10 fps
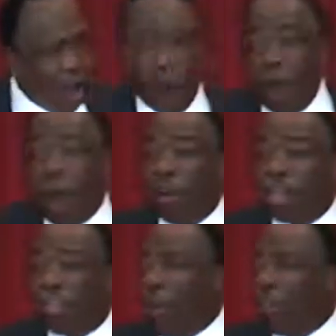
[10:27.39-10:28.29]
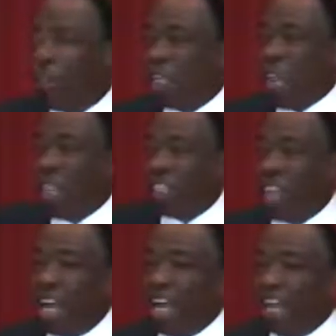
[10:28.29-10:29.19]
All the stuff that they
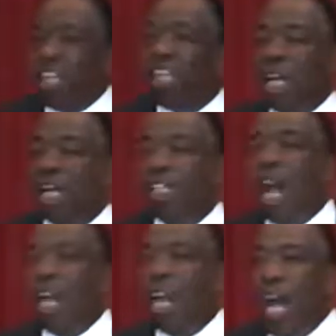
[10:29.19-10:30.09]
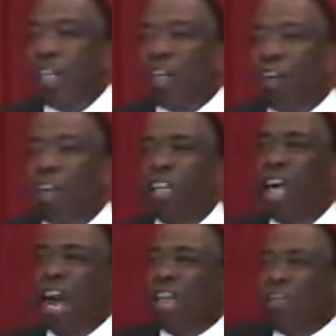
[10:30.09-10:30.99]
said, he said, it's kind of like the
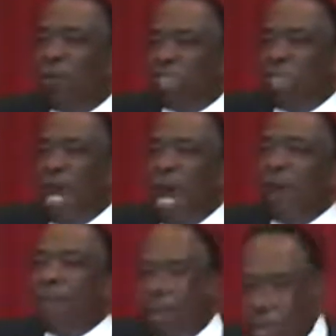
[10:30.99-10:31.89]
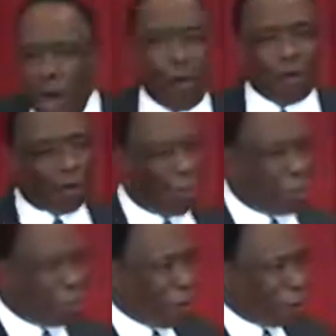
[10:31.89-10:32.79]
church. I said, well, see, I belong to
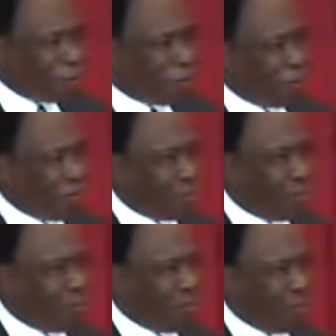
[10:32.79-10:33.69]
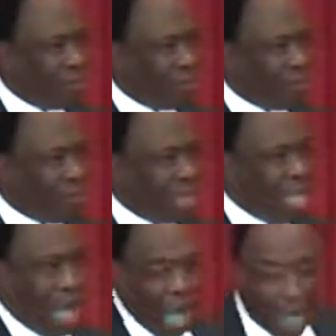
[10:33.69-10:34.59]
the church.
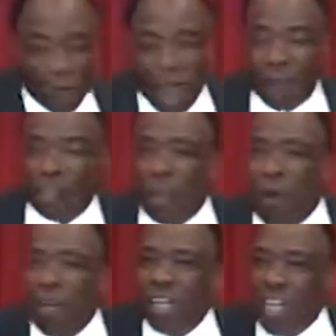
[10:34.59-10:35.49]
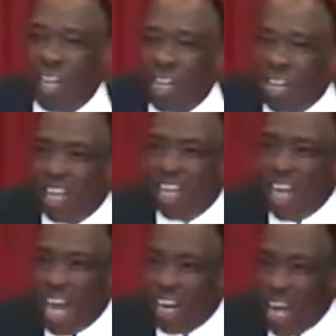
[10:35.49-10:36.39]
I don't have to go in to get
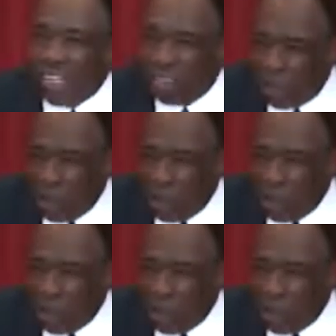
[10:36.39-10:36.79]
anything kind of like the